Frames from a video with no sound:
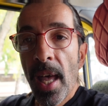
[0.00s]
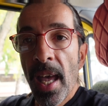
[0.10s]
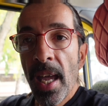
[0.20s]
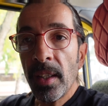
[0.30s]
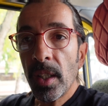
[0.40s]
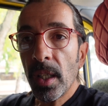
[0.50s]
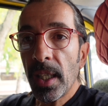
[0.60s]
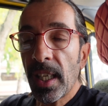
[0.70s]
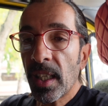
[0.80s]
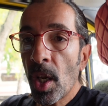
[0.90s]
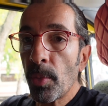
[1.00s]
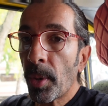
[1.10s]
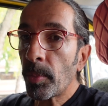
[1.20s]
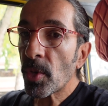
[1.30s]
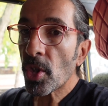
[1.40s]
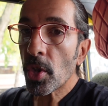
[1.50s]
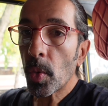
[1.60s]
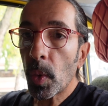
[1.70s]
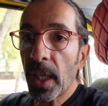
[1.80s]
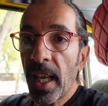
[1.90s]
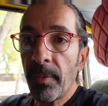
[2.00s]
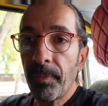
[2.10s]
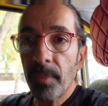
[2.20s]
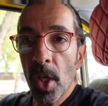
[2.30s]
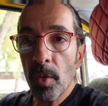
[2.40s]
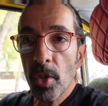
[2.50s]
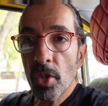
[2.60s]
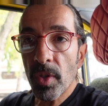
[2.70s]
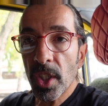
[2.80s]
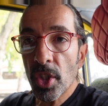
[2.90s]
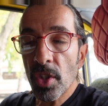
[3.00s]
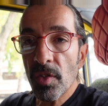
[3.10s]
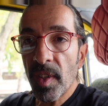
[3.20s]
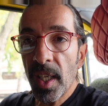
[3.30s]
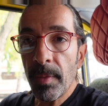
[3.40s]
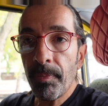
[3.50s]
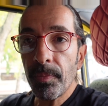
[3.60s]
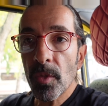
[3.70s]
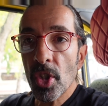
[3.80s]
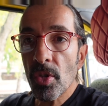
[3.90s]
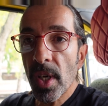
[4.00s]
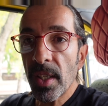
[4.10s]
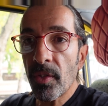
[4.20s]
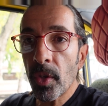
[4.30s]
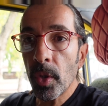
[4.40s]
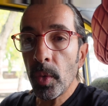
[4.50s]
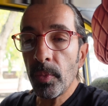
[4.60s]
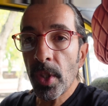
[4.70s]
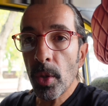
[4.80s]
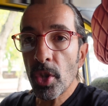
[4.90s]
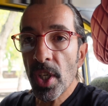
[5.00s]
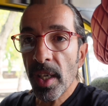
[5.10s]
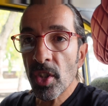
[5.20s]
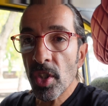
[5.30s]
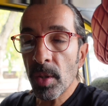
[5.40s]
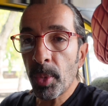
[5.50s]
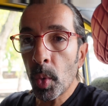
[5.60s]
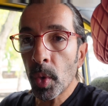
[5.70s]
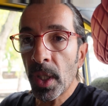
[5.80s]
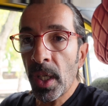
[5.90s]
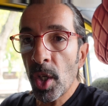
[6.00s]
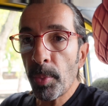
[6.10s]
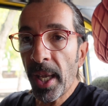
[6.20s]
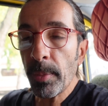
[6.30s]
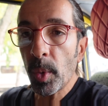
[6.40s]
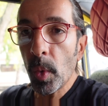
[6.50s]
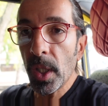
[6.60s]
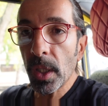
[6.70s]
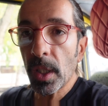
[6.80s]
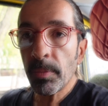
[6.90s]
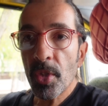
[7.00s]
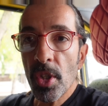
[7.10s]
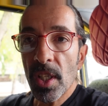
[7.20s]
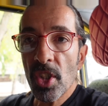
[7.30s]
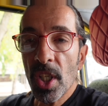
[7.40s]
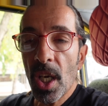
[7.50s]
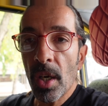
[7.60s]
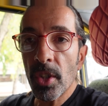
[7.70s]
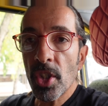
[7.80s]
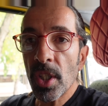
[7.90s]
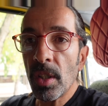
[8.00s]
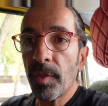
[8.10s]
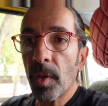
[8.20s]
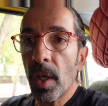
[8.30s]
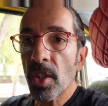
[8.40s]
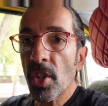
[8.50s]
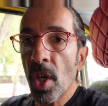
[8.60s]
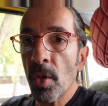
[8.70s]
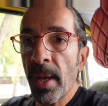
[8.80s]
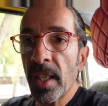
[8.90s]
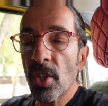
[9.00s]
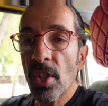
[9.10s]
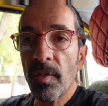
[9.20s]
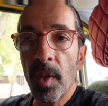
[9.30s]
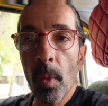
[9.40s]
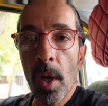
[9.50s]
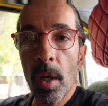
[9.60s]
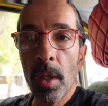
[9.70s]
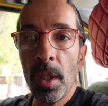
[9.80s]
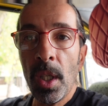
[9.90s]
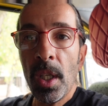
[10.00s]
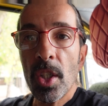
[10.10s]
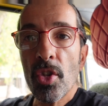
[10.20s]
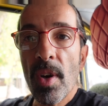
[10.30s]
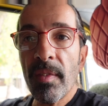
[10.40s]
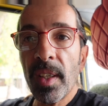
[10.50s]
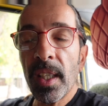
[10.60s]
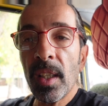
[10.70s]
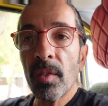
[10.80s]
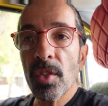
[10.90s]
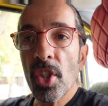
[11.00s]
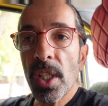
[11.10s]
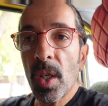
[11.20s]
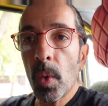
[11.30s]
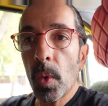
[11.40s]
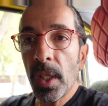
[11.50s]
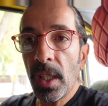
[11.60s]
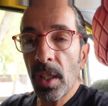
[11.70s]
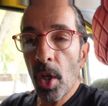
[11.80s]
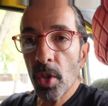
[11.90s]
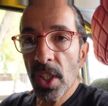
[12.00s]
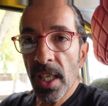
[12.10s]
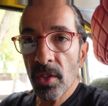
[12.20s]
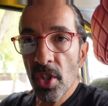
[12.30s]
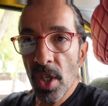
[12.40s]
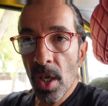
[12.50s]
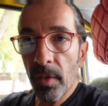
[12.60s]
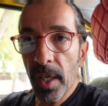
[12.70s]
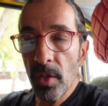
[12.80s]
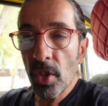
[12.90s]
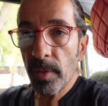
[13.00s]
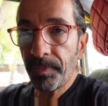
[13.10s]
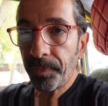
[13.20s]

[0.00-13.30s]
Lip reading: and he had no problems at all. Again, no restrictions for him, straight through, no checks at the border, no paperwork. So that's encouraging for us nomads if you are travelling and obviously caught in the lockdown scenarios.